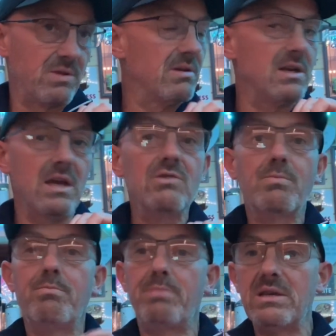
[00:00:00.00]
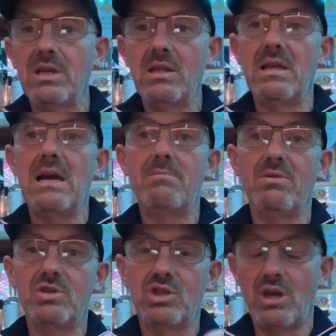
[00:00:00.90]
it's busy in there, but the
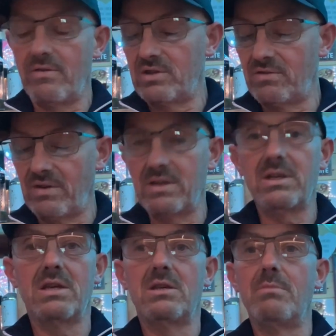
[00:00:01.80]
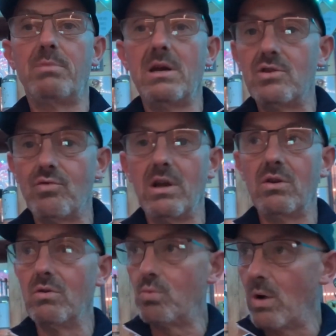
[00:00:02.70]
service is fantastic. The beer is really
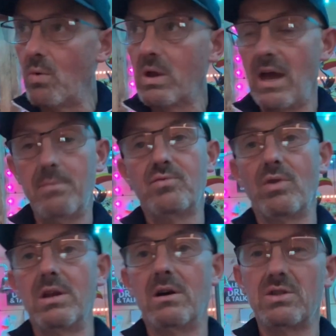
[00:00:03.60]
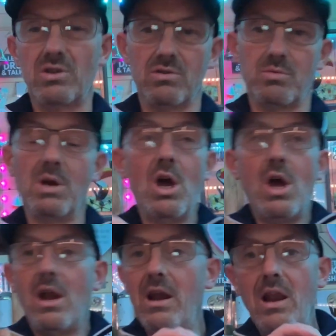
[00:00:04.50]
good, well kept, really nice. They've got
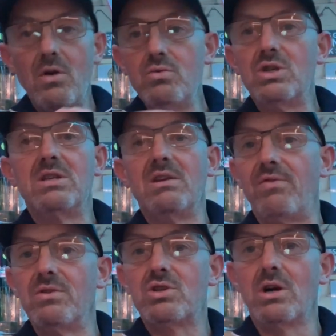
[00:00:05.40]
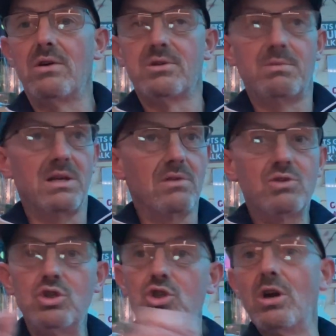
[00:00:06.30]
loads of different styles of beer, loads of
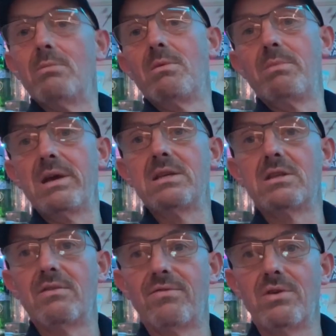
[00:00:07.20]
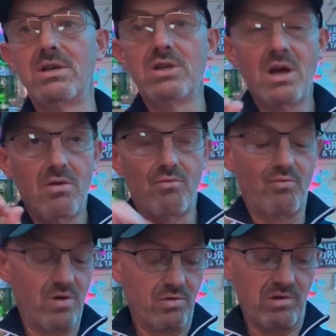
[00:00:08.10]
German beers in the fridge.
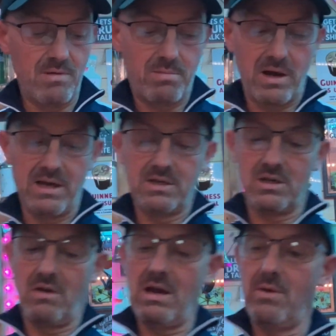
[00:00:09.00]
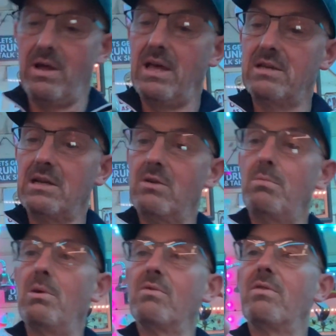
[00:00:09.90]
Real great place. So anyway, there's a little
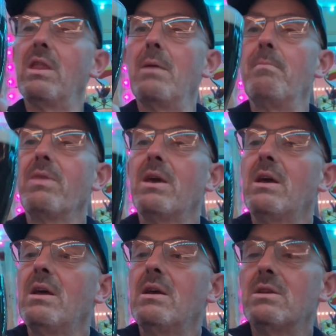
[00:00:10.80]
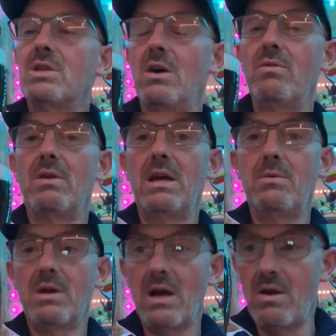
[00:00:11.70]
plug for them. So here we
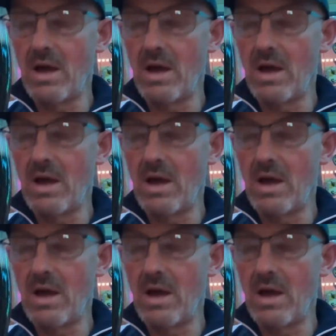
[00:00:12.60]
go.